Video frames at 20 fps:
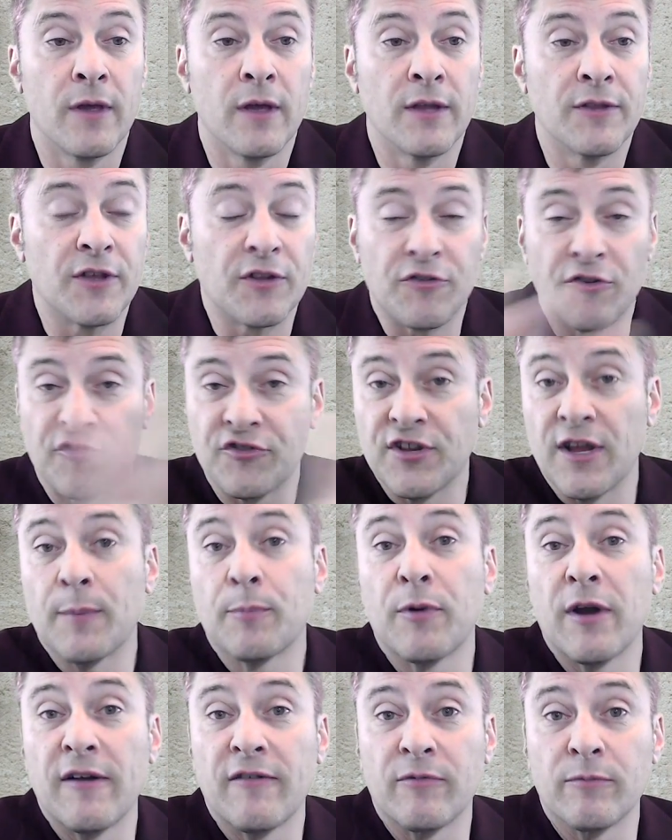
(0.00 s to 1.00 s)
that they're
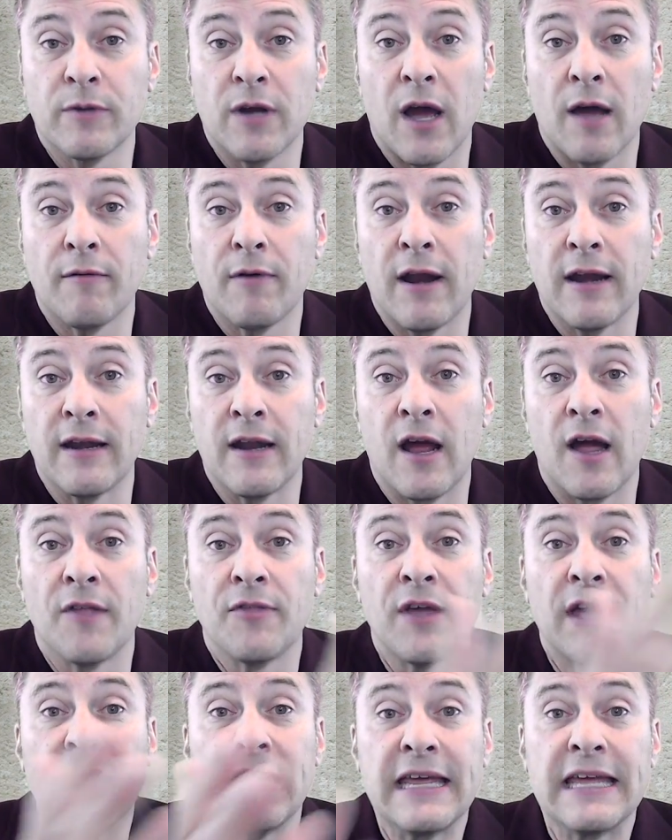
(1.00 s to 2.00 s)
separated from God right now and
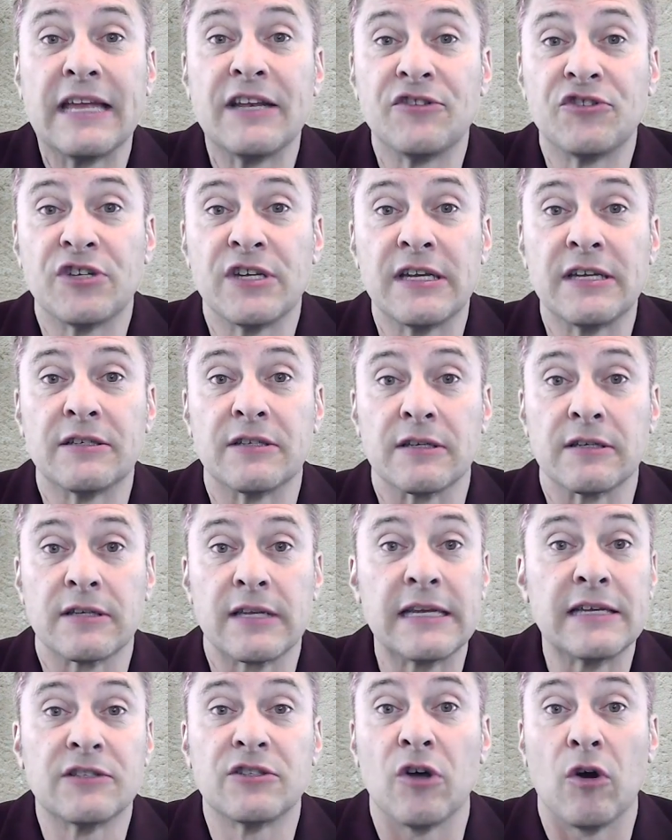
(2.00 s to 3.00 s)
they need Jesus.
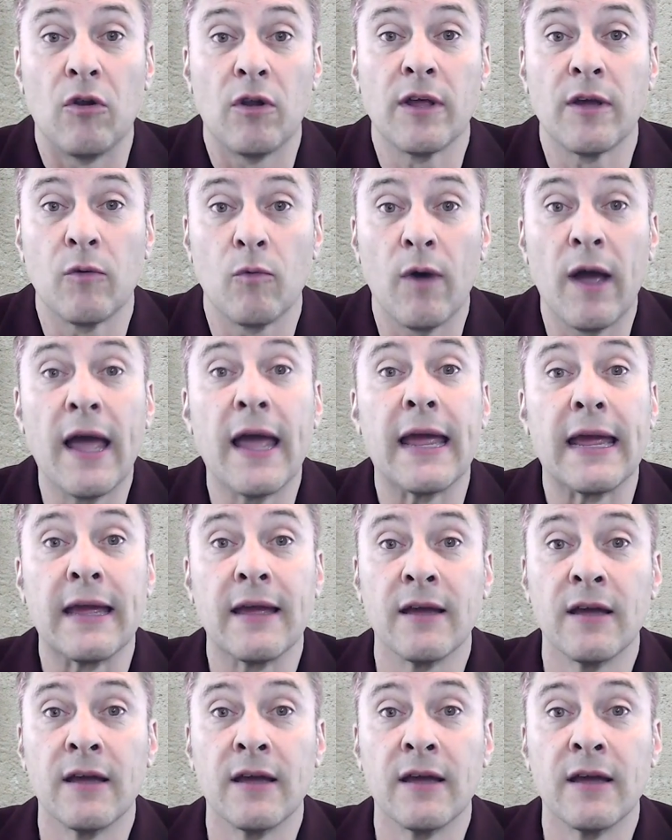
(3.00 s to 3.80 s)
He's the only way.